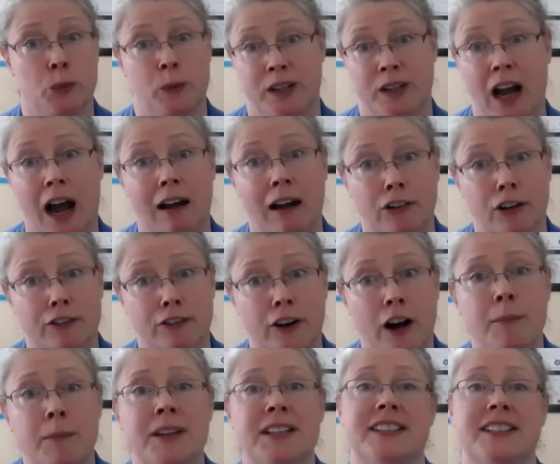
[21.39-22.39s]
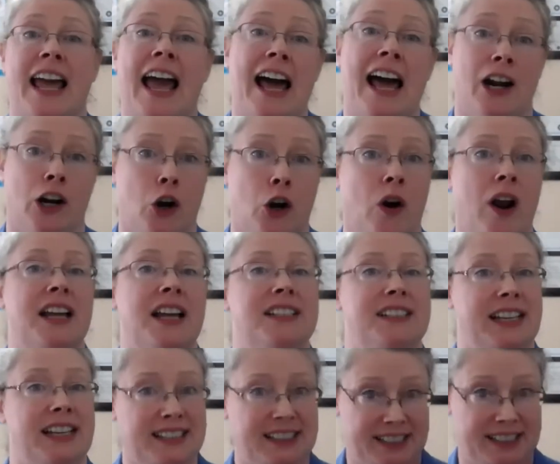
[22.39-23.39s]
recover from is
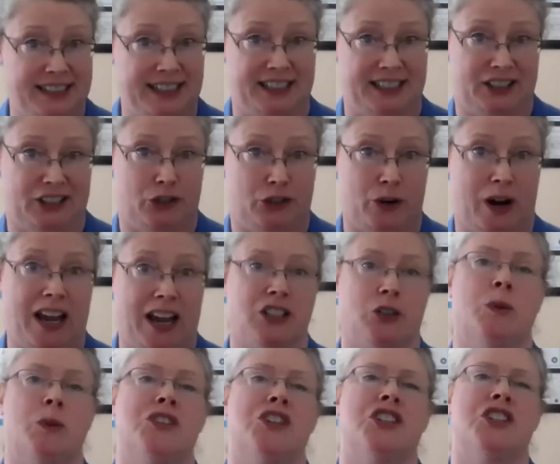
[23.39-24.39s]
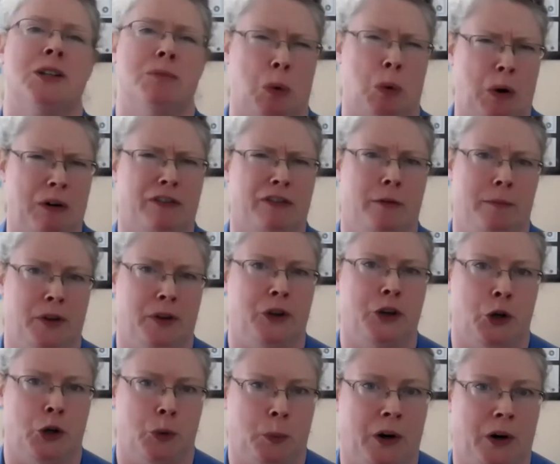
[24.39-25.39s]
categorized as distress, which is a more
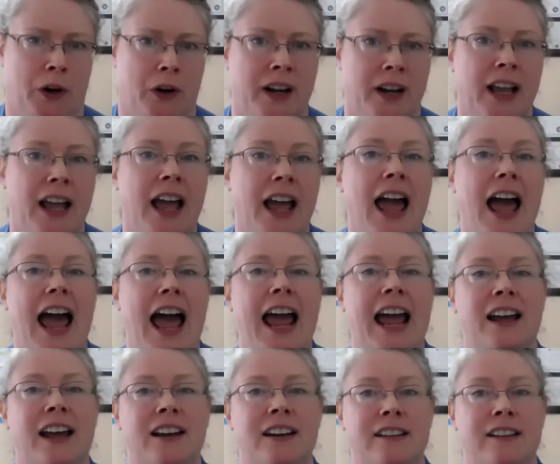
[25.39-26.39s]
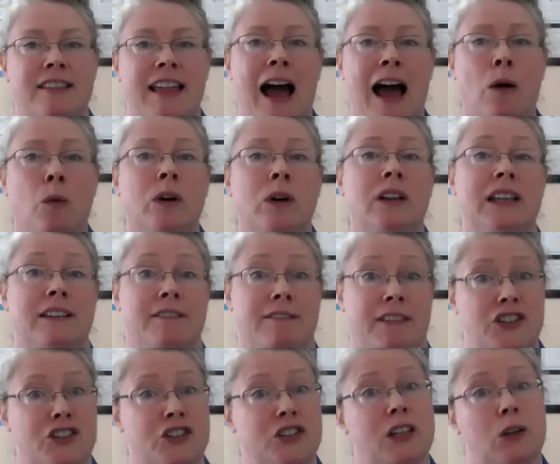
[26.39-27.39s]
familiar word, and that will
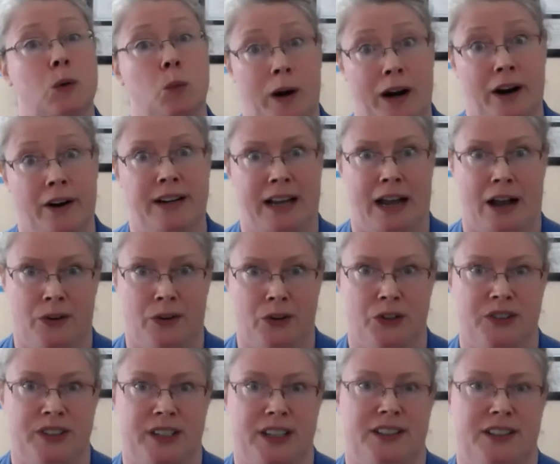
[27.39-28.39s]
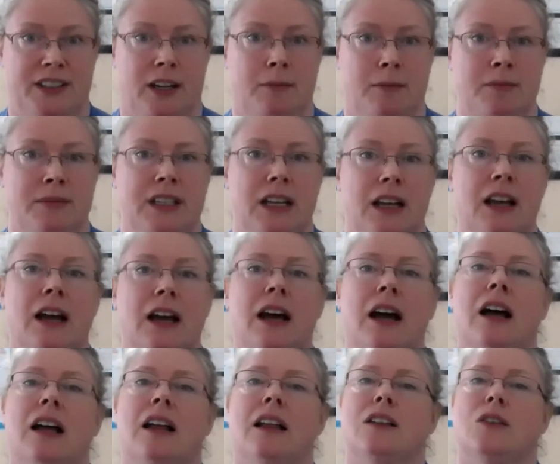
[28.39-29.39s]
eventually wear down your systems.
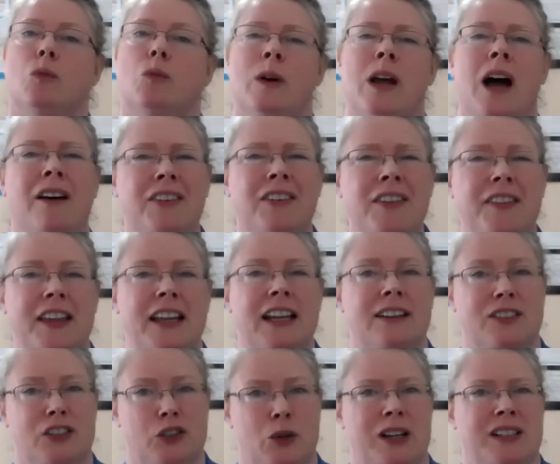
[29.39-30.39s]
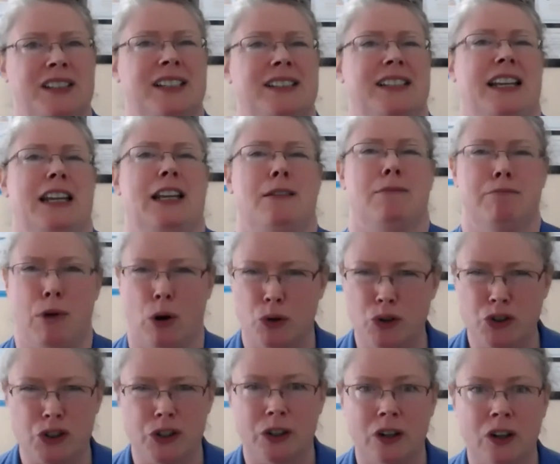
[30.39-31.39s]
We often think of stress as
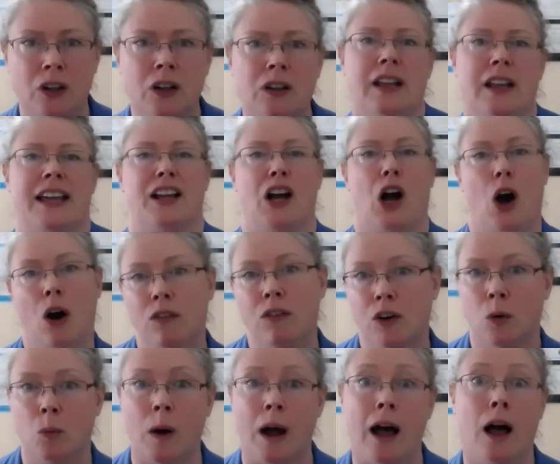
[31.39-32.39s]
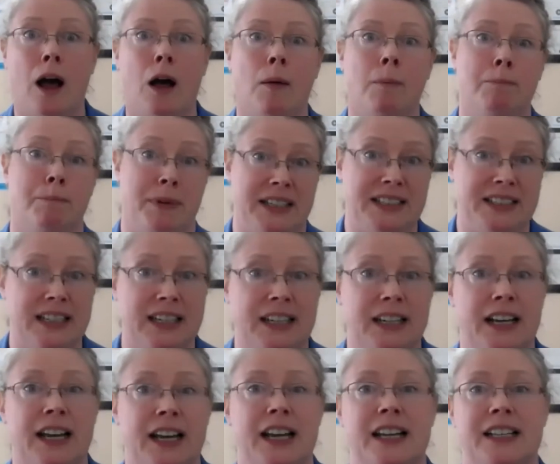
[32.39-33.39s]
emotional, like overwhelm,
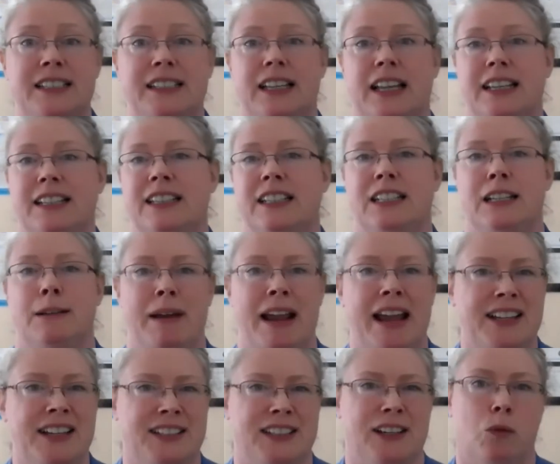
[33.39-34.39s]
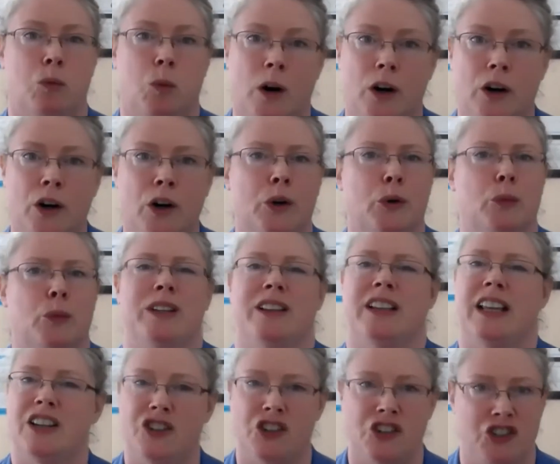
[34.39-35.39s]
busyness, like the demands of work,
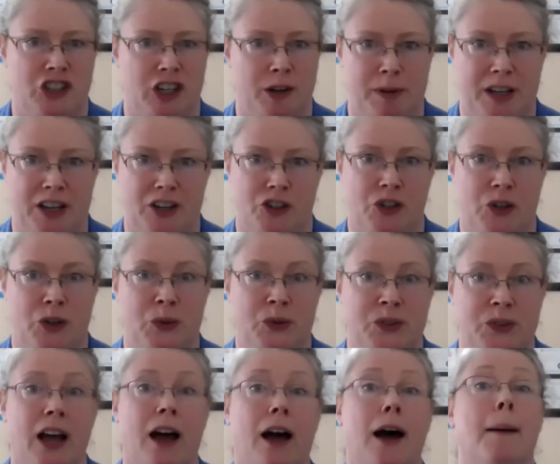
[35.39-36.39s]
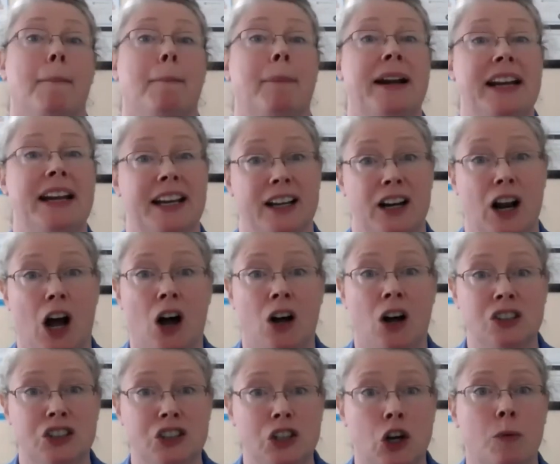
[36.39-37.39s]
relationship issues, but it can
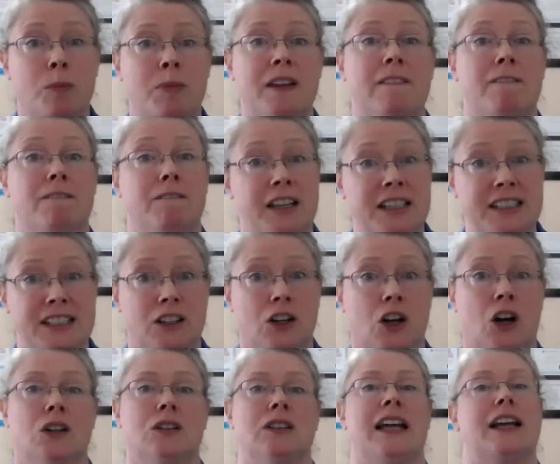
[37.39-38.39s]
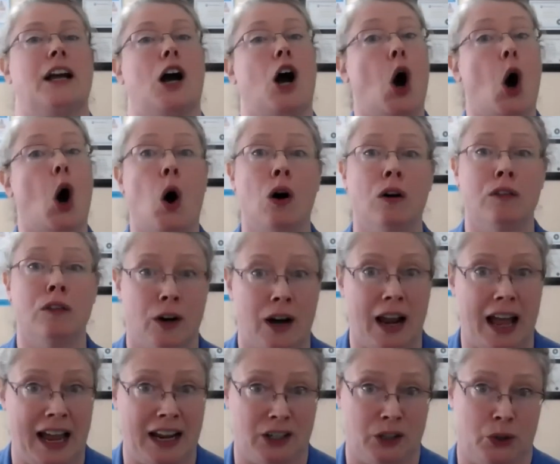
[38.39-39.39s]
also be physical, like over
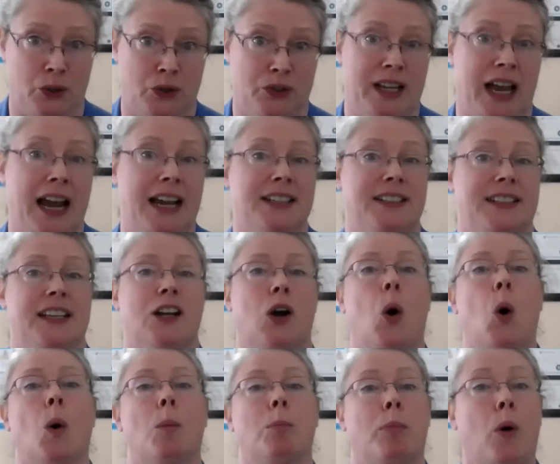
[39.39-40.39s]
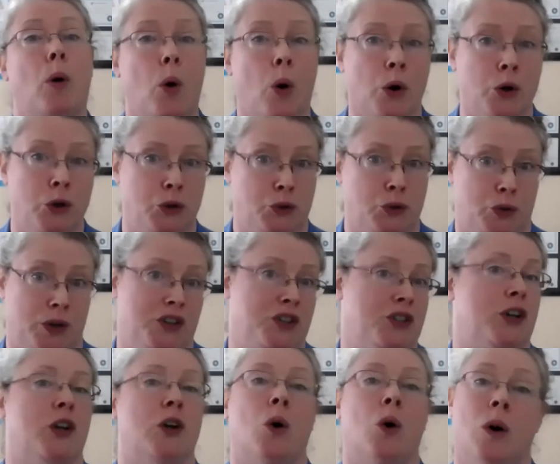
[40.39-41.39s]
exercising or poor
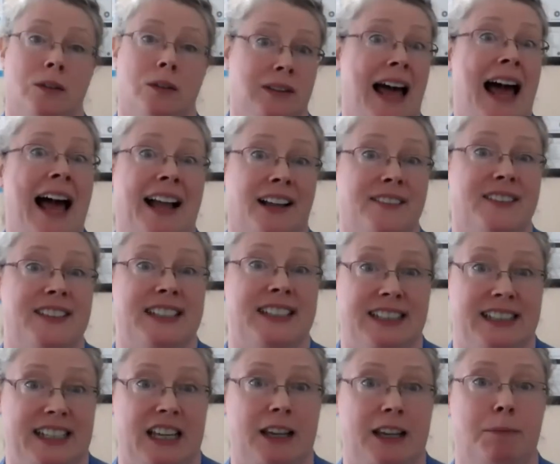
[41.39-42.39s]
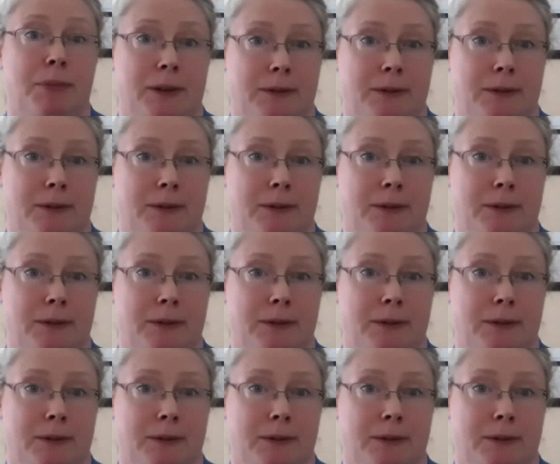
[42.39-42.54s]
nutrition or lack of sleep.